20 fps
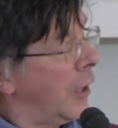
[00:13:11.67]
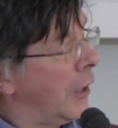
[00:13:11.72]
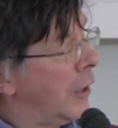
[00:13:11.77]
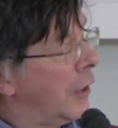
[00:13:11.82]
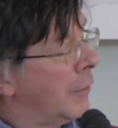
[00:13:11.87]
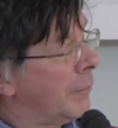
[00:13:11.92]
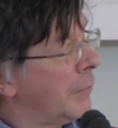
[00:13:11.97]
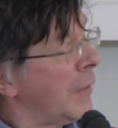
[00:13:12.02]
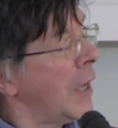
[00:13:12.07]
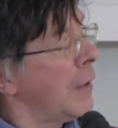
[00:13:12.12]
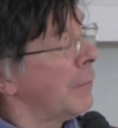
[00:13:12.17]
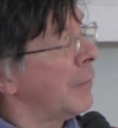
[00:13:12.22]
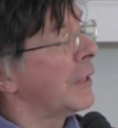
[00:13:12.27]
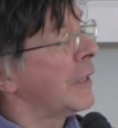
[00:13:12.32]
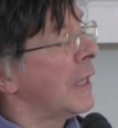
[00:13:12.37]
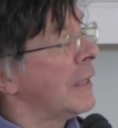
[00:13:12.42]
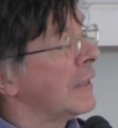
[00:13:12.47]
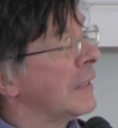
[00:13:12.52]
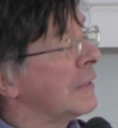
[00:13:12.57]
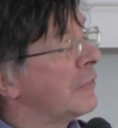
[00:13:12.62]

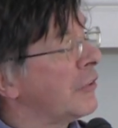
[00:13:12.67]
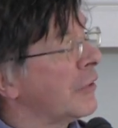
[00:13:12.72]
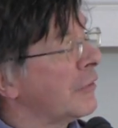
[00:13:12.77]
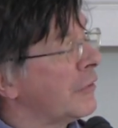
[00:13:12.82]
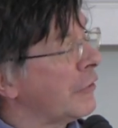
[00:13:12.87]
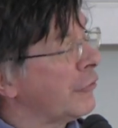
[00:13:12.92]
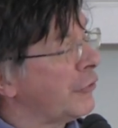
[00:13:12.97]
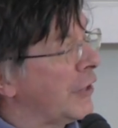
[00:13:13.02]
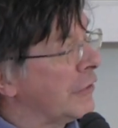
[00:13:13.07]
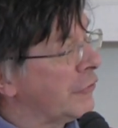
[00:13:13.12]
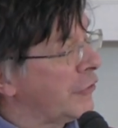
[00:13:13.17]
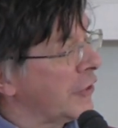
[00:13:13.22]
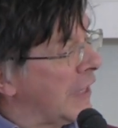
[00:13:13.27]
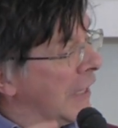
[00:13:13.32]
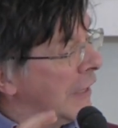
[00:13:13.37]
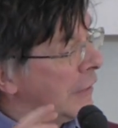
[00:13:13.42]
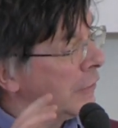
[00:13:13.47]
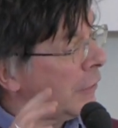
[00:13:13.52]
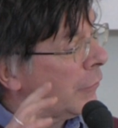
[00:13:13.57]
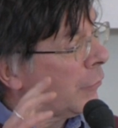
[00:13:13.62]
But there's the sense,
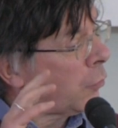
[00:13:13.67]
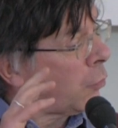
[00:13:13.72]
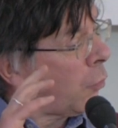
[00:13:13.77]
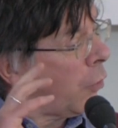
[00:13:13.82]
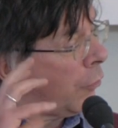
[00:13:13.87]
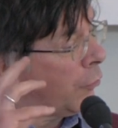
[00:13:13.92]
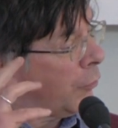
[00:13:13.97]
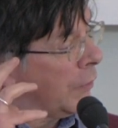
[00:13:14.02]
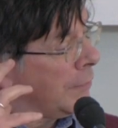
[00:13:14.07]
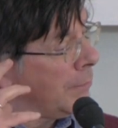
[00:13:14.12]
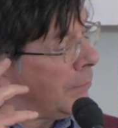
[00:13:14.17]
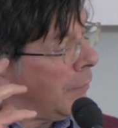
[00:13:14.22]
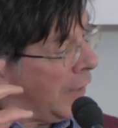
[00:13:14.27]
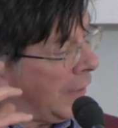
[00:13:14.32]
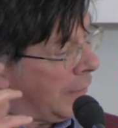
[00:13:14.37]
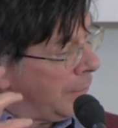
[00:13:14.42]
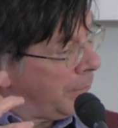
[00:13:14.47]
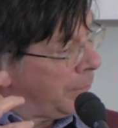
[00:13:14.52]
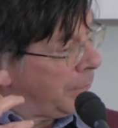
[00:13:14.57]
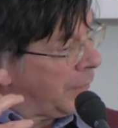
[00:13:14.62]
again, that what we
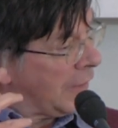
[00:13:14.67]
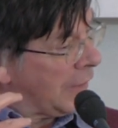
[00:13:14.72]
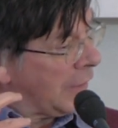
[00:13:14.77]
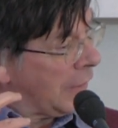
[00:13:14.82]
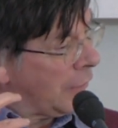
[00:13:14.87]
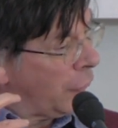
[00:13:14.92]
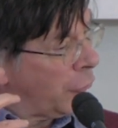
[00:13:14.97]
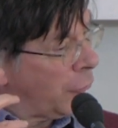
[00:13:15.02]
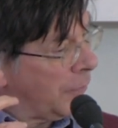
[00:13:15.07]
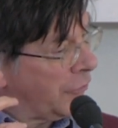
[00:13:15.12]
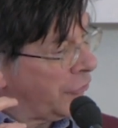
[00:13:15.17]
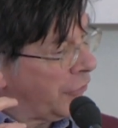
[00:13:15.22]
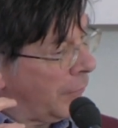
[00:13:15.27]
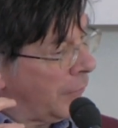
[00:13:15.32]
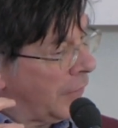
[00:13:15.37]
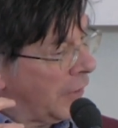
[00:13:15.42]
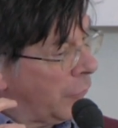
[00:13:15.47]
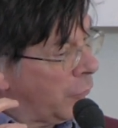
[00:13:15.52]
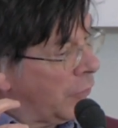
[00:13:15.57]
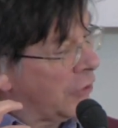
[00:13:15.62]
might be will be
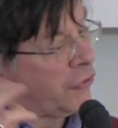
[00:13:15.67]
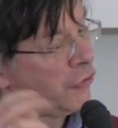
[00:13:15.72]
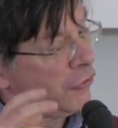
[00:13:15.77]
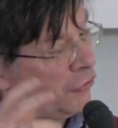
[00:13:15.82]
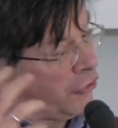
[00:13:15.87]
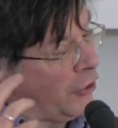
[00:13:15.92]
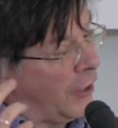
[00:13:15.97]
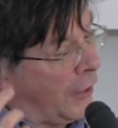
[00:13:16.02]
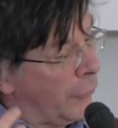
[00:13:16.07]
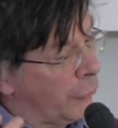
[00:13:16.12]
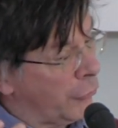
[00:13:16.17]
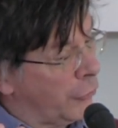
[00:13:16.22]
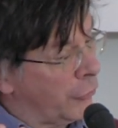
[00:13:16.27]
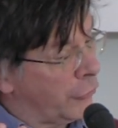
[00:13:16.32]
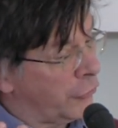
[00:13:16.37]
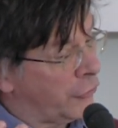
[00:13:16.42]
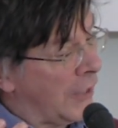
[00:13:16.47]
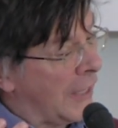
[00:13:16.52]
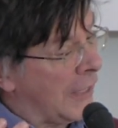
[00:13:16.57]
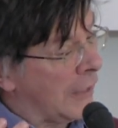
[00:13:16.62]
something which
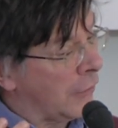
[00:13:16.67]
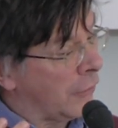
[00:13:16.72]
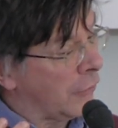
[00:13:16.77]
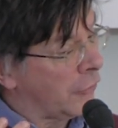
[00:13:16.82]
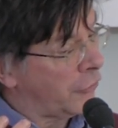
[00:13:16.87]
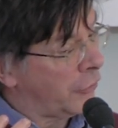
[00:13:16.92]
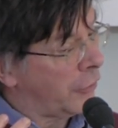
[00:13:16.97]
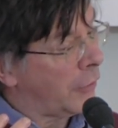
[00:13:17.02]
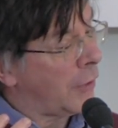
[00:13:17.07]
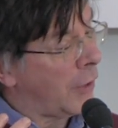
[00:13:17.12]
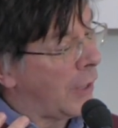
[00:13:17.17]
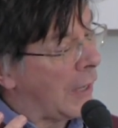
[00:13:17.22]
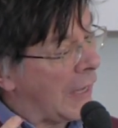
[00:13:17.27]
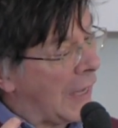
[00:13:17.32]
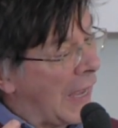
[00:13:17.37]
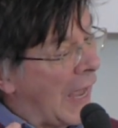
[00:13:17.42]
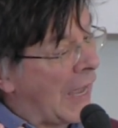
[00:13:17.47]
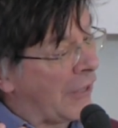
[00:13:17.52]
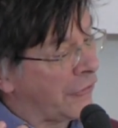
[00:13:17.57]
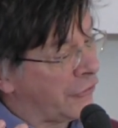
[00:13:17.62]
childhood's end,
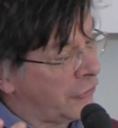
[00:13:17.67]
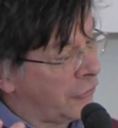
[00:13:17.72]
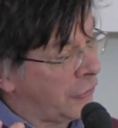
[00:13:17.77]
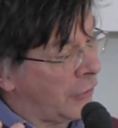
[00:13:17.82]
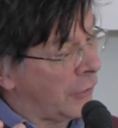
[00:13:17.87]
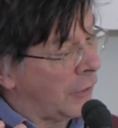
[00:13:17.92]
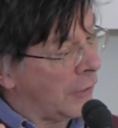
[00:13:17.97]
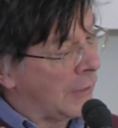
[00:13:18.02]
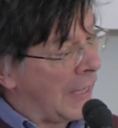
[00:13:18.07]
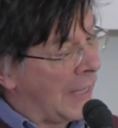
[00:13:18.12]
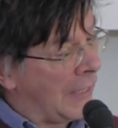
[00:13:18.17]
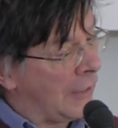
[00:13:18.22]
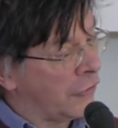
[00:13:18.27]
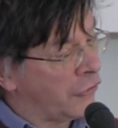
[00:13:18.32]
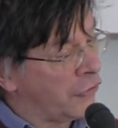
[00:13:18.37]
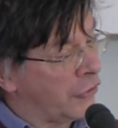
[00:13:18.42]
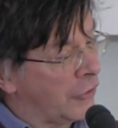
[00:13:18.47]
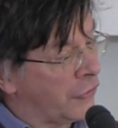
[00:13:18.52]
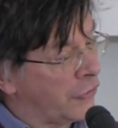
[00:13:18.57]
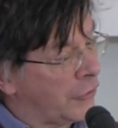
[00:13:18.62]
as an
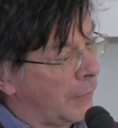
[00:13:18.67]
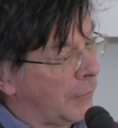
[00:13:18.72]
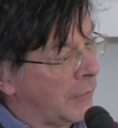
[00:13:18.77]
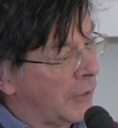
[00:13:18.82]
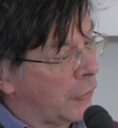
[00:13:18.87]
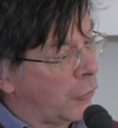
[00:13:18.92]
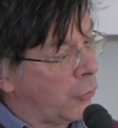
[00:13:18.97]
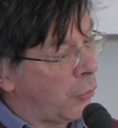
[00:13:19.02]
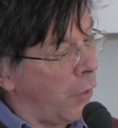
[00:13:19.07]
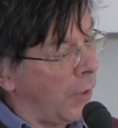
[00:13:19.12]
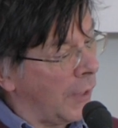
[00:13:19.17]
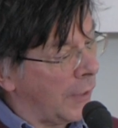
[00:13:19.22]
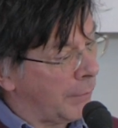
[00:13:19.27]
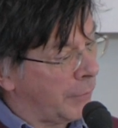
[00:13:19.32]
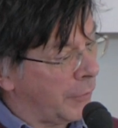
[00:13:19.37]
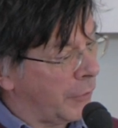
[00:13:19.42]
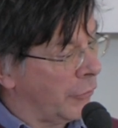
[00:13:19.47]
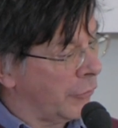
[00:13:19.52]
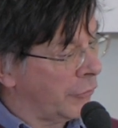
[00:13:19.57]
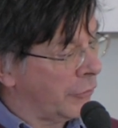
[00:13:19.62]
analogy, is something
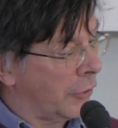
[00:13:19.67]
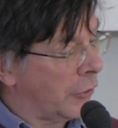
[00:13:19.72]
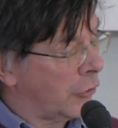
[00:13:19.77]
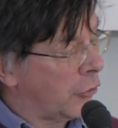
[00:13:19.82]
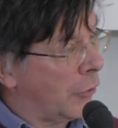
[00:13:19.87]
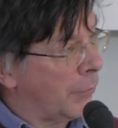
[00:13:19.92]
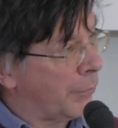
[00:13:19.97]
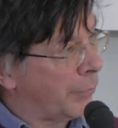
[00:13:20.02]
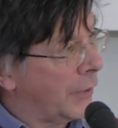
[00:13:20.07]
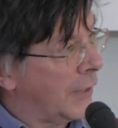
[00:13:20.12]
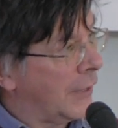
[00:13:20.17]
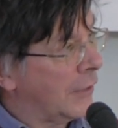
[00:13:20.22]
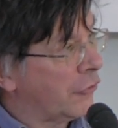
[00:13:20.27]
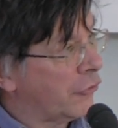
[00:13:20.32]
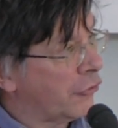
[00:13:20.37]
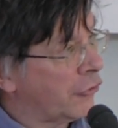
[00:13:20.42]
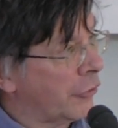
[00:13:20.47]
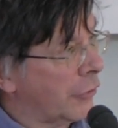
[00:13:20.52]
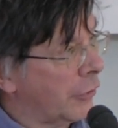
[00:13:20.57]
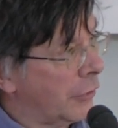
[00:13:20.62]
quite beyond our
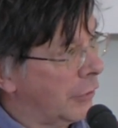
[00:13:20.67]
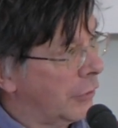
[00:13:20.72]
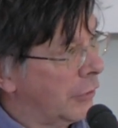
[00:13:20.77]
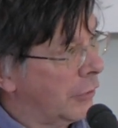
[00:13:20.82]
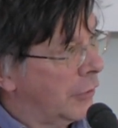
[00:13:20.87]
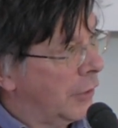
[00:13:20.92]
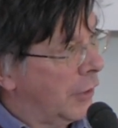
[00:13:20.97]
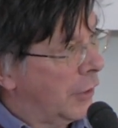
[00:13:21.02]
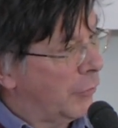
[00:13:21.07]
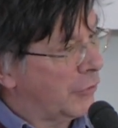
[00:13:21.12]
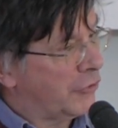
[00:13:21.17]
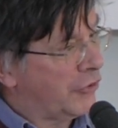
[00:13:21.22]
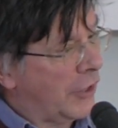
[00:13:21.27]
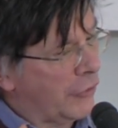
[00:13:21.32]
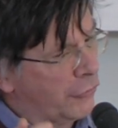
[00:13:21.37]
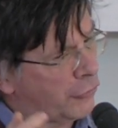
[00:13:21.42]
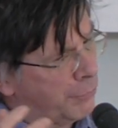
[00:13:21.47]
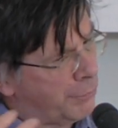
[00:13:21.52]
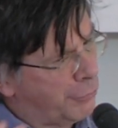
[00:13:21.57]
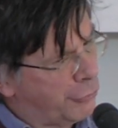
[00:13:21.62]
comprehension, which
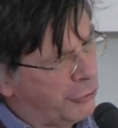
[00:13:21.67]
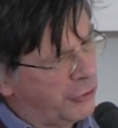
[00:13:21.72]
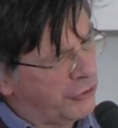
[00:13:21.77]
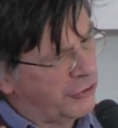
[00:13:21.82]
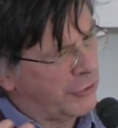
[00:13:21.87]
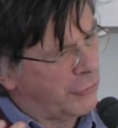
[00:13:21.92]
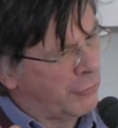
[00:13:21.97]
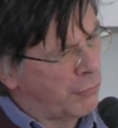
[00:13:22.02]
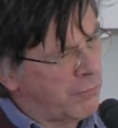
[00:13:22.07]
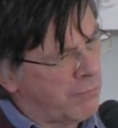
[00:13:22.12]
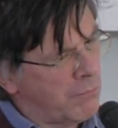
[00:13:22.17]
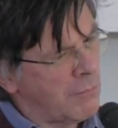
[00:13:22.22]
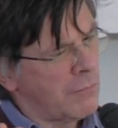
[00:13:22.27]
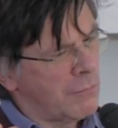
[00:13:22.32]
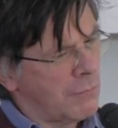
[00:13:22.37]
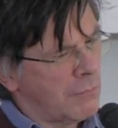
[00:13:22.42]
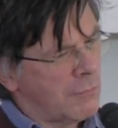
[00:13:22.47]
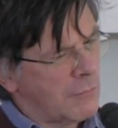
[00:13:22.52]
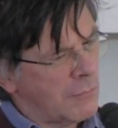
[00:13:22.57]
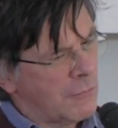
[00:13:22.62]
sounds pretty
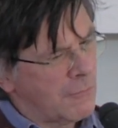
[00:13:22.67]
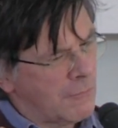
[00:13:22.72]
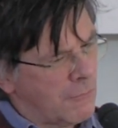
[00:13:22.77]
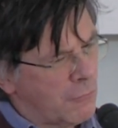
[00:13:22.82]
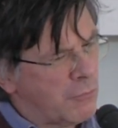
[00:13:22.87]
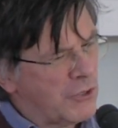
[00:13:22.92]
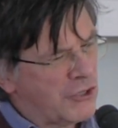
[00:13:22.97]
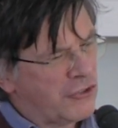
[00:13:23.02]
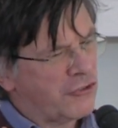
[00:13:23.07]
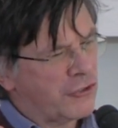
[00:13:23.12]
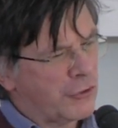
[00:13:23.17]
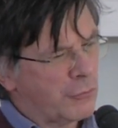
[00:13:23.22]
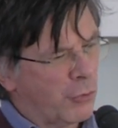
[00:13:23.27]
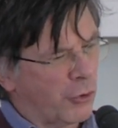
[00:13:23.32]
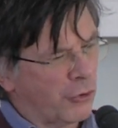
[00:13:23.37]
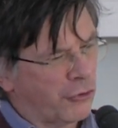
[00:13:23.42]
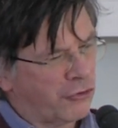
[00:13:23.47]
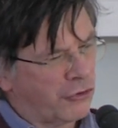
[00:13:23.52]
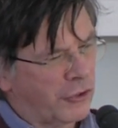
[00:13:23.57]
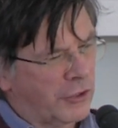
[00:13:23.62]

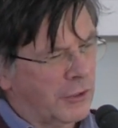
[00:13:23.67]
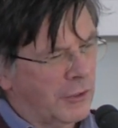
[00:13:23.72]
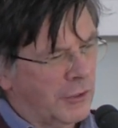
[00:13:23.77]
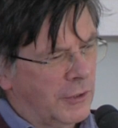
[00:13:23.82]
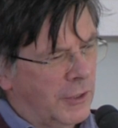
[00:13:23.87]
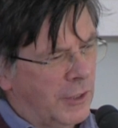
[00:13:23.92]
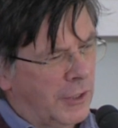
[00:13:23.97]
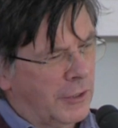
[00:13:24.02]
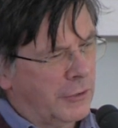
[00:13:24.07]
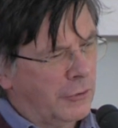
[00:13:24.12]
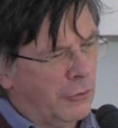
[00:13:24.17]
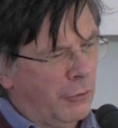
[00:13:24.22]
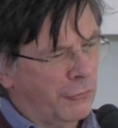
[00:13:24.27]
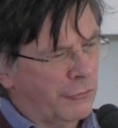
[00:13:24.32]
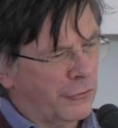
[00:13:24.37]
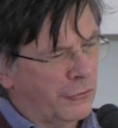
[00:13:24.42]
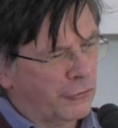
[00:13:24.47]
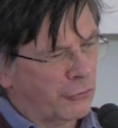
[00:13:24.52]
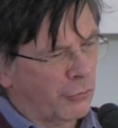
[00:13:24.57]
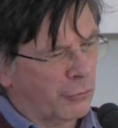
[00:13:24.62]
wishy-washy and
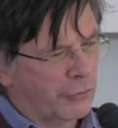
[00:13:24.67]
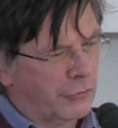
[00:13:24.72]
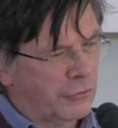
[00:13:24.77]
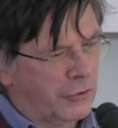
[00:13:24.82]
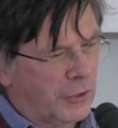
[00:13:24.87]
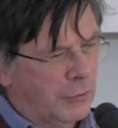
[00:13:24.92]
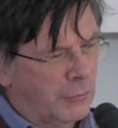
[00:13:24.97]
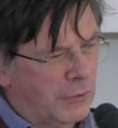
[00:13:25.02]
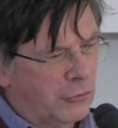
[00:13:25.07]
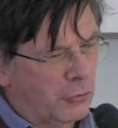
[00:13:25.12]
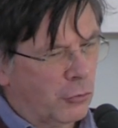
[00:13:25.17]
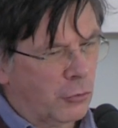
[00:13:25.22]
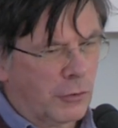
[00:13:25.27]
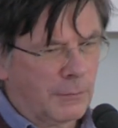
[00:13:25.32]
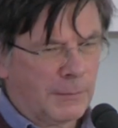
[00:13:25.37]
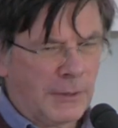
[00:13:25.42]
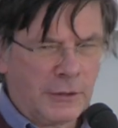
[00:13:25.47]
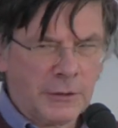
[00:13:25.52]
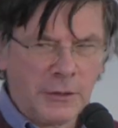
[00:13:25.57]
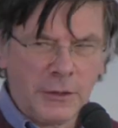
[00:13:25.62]
not the sort of thing we talk
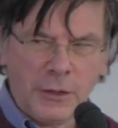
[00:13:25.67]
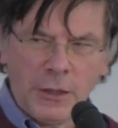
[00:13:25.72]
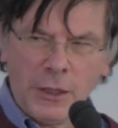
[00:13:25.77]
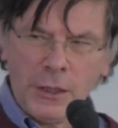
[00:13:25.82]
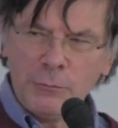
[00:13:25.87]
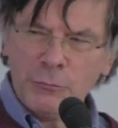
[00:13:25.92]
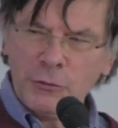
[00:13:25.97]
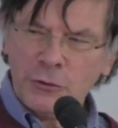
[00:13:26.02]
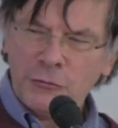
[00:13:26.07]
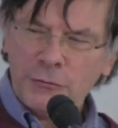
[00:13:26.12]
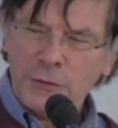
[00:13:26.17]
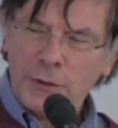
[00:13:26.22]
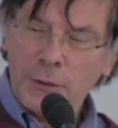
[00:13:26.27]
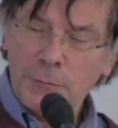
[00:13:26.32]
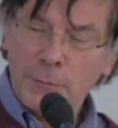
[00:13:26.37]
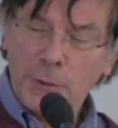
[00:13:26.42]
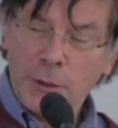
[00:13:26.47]
about in Cambridge very